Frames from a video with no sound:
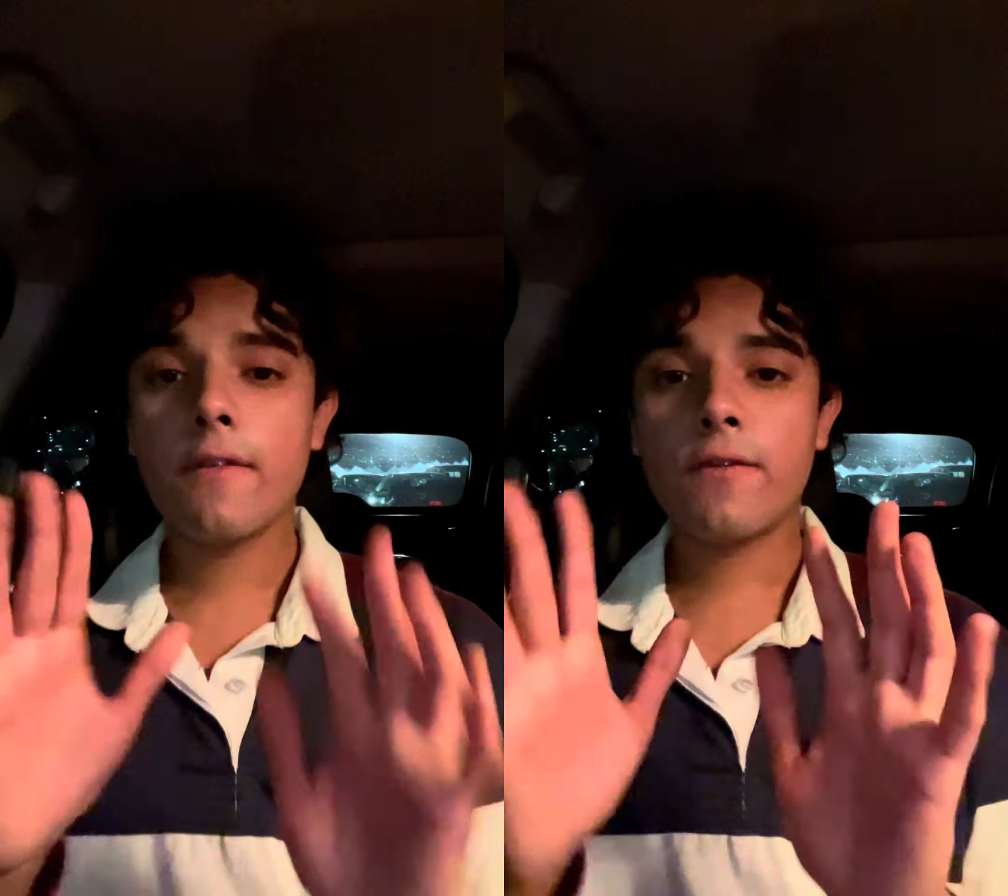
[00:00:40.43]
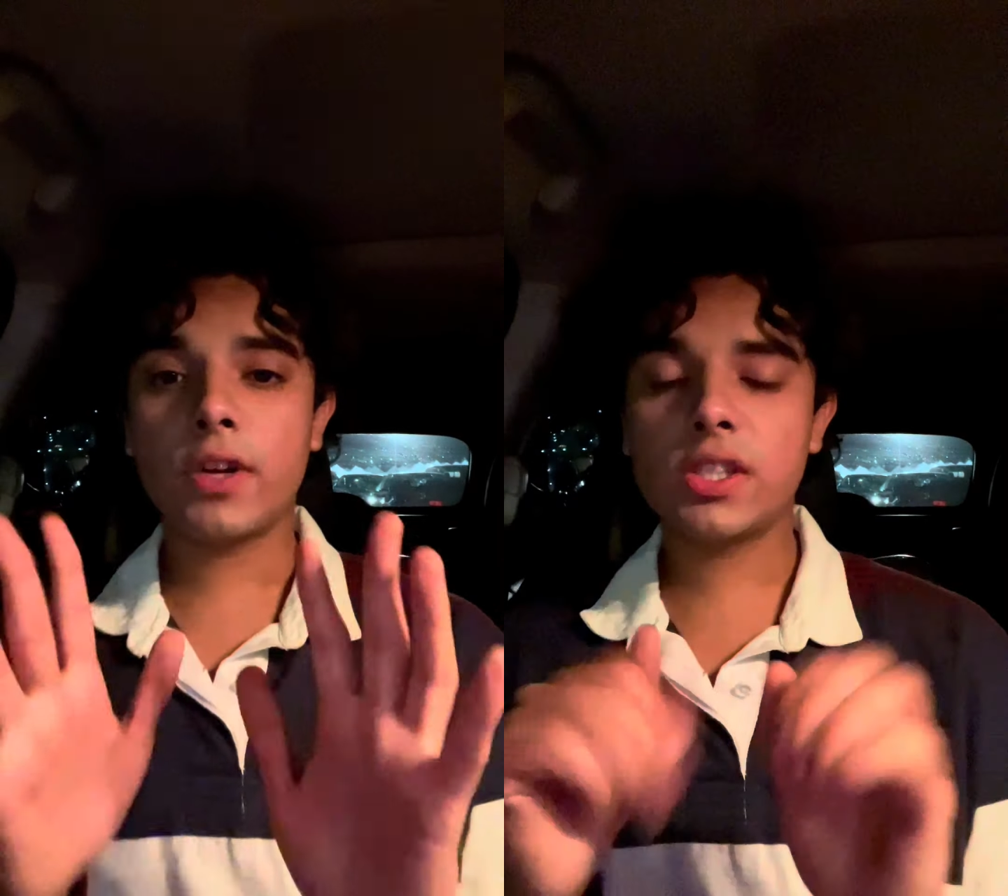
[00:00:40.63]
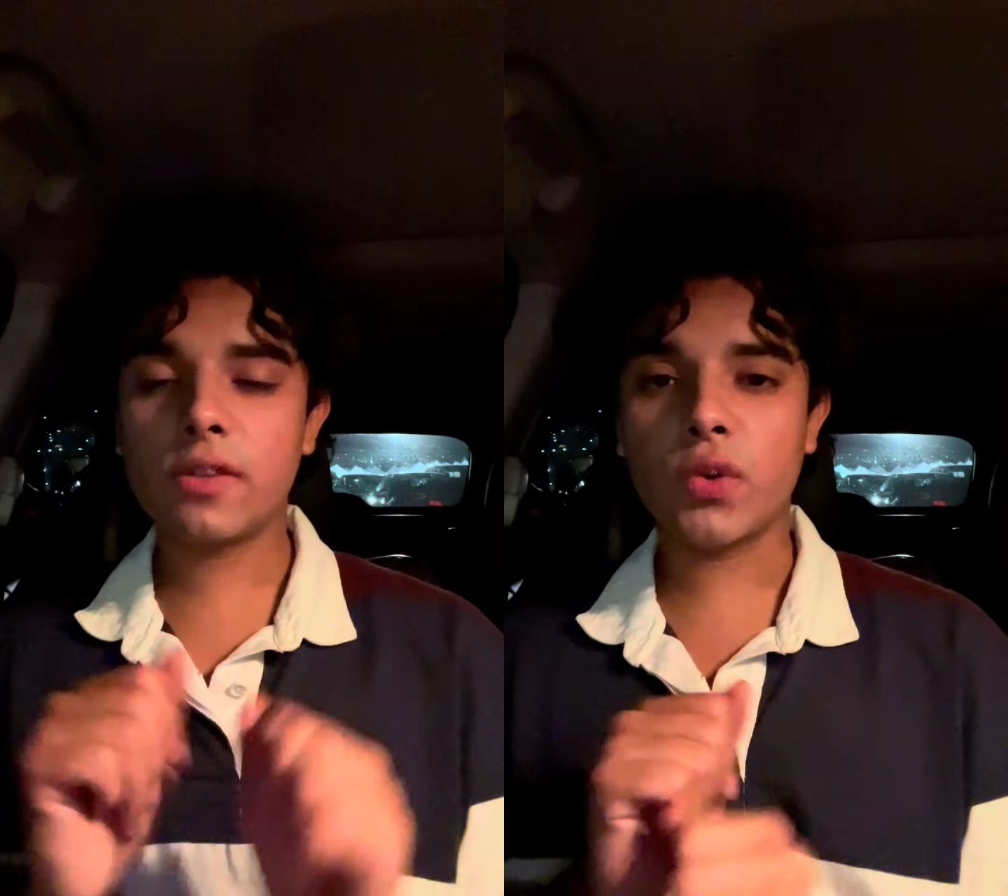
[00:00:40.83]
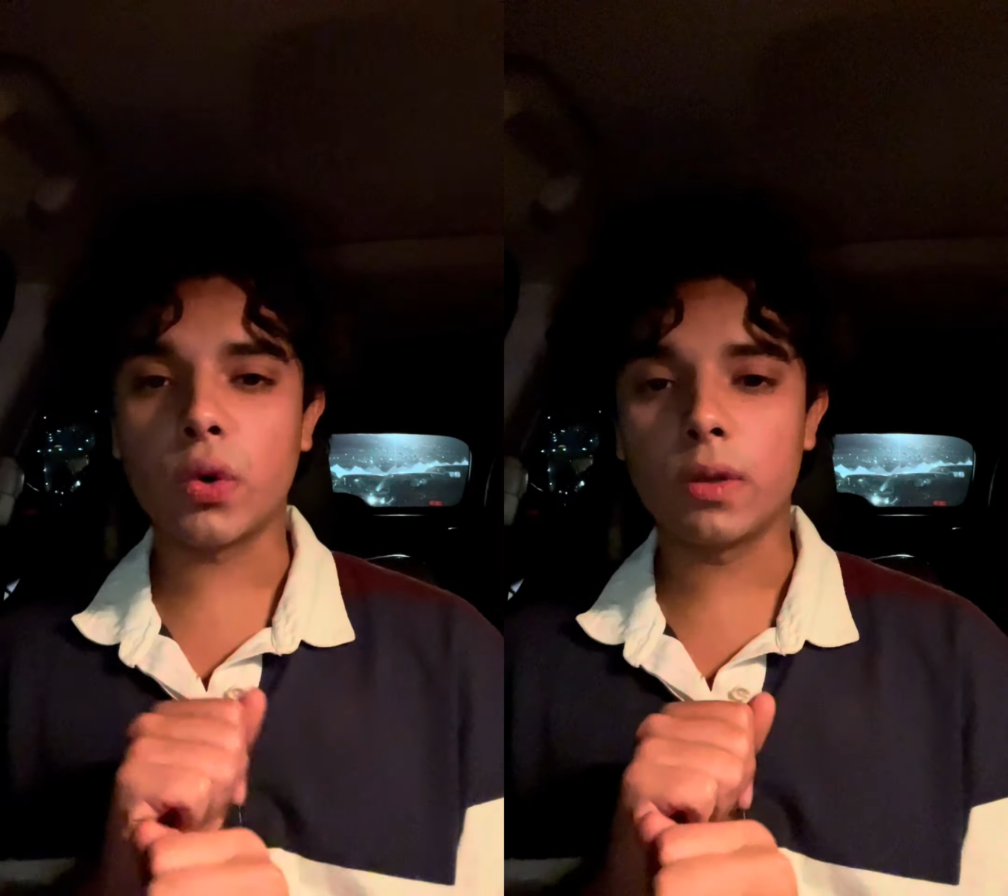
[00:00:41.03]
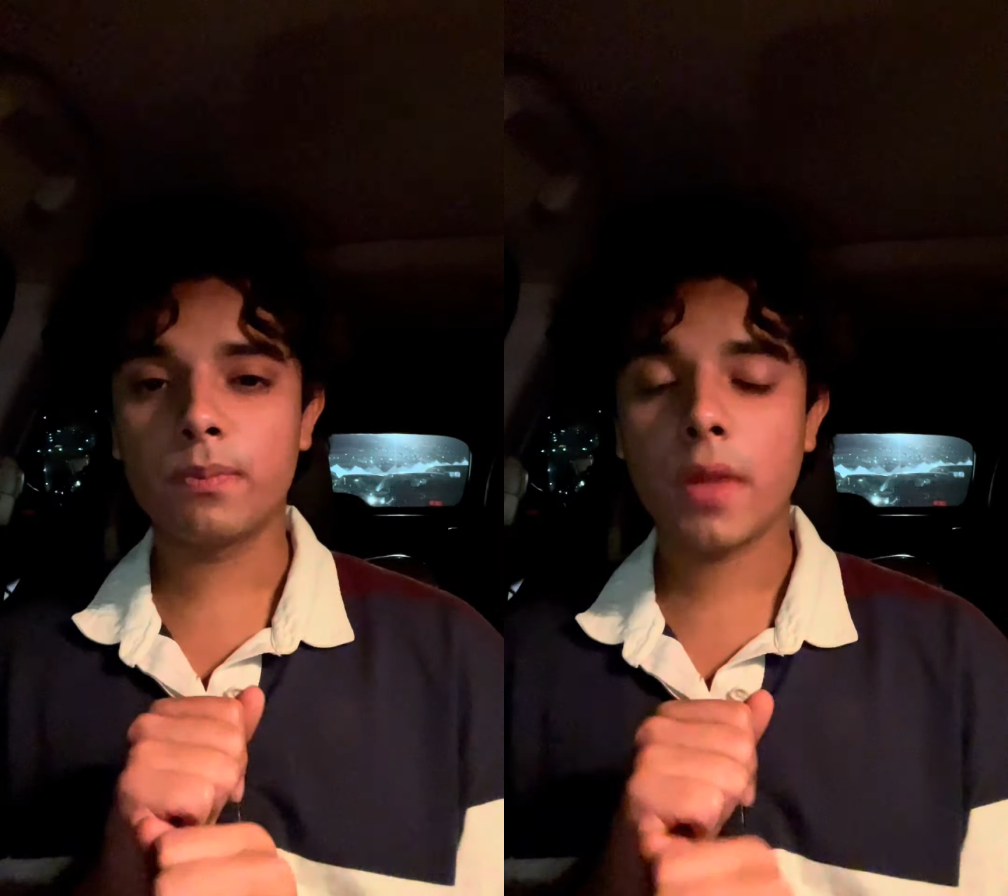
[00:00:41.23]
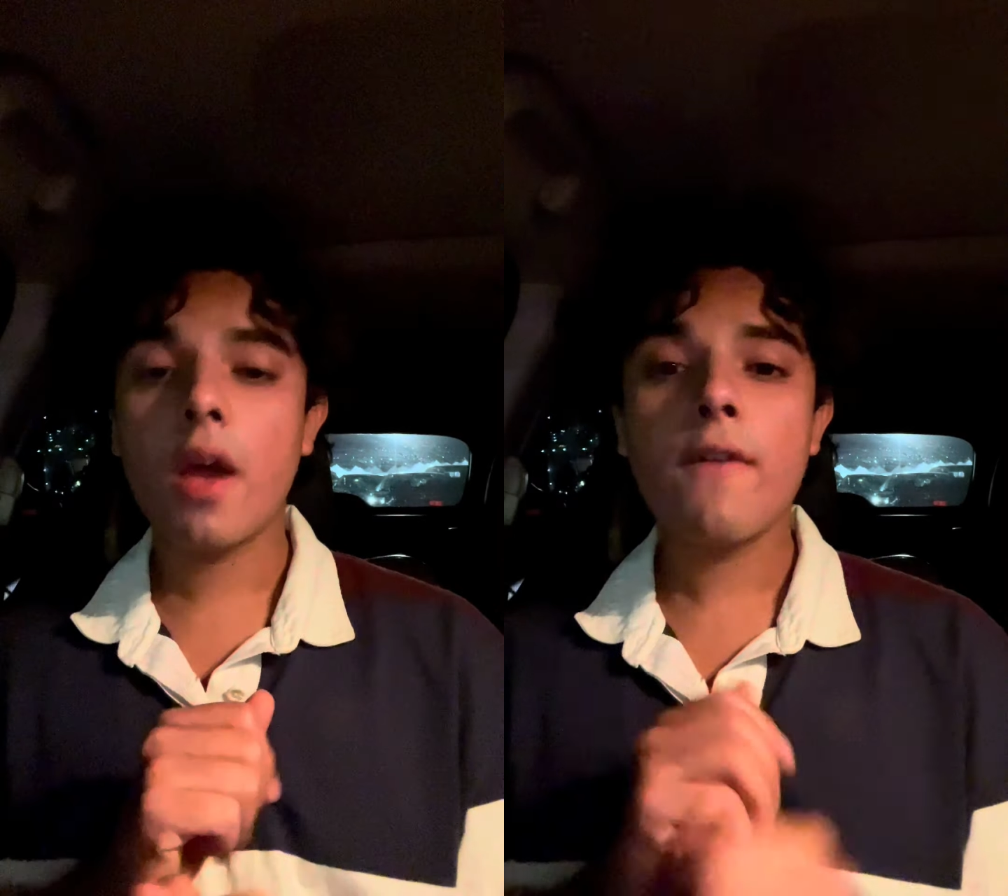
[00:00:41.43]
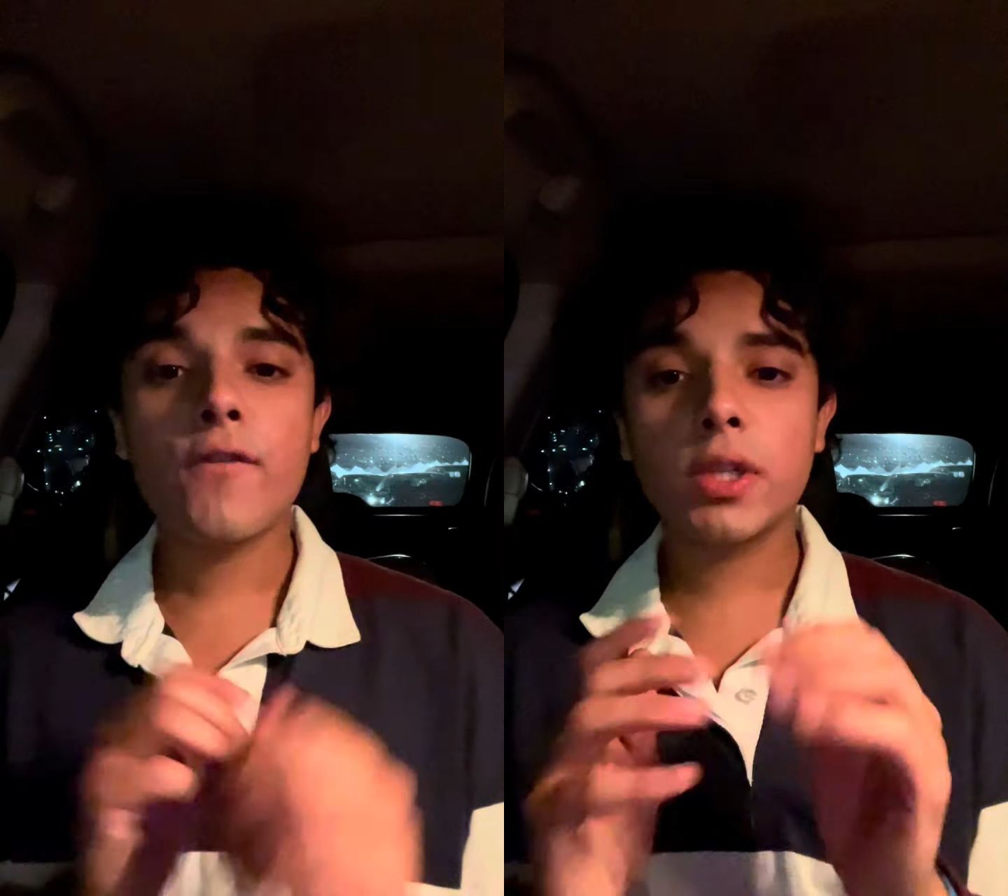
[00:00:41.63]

First of all, for